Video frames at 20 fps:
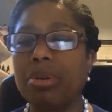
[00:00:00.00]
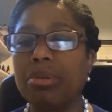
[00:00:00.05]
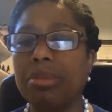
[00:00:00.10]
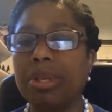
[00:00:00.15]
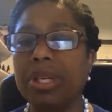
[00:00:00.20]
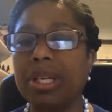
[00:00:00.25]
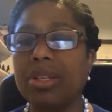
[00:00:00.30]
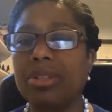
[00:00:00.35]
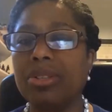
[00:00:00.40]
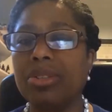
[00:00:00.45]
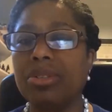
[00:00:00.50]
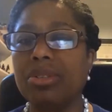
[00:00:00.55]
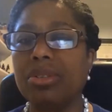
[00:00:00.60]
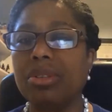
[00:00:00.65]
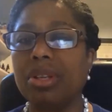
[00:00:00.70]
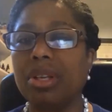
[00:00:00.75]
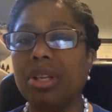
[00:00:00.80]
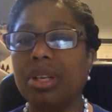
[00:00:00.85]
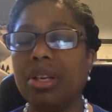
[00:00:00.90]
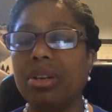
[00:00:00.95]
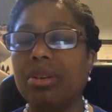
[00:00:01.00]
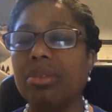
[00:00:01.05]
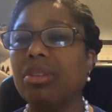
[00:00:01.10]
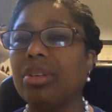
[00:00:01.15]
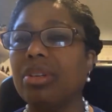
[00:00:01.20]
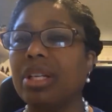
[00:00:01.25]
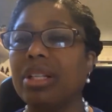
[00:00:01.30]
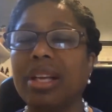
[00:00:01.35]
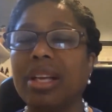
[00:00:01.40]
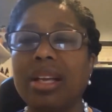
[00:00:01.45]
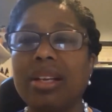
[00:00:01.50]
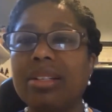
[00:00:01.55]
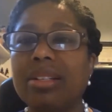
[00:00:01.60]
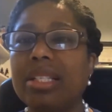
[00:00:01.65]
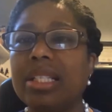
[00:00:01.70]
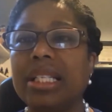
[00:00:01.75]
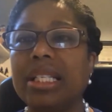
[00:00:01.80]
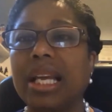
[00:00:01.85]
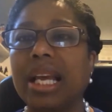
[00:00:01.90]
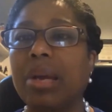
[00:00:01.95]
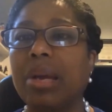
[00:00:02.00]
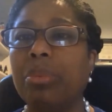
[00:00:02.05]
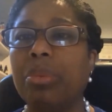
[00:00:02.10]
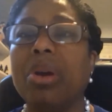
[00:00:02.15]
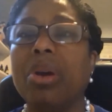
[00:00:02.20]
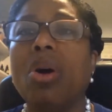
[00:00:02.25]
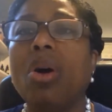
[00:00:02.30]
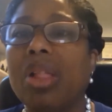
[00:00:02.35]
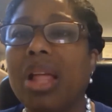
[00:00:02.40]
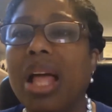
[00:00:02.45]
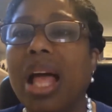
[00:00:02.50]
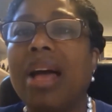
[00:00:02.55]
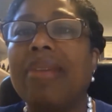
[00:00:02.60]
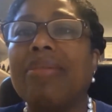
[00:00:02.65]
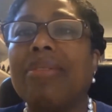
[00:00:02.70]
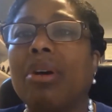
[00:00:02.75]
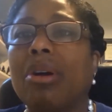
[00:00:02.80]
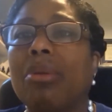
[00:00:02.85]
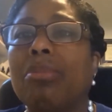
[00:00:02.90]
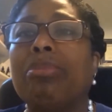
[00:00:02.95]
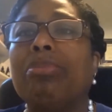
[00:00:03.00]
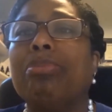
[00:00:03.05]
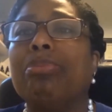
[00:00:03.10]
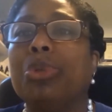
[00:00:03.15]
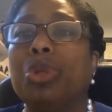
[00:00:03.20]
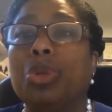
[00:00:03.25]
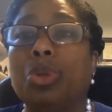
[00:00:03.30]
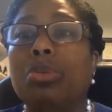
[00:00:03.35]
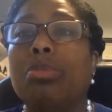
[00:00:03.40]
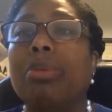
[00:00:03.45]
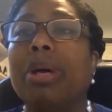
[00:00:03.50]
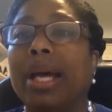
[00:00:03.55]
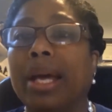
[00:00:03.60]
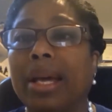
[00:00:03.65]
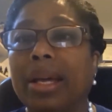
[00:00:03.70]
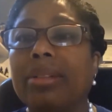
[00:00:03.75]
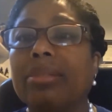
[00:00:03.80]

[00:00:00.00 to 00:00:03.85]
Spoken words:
because, look, at the end of the day, we all have our tool bag.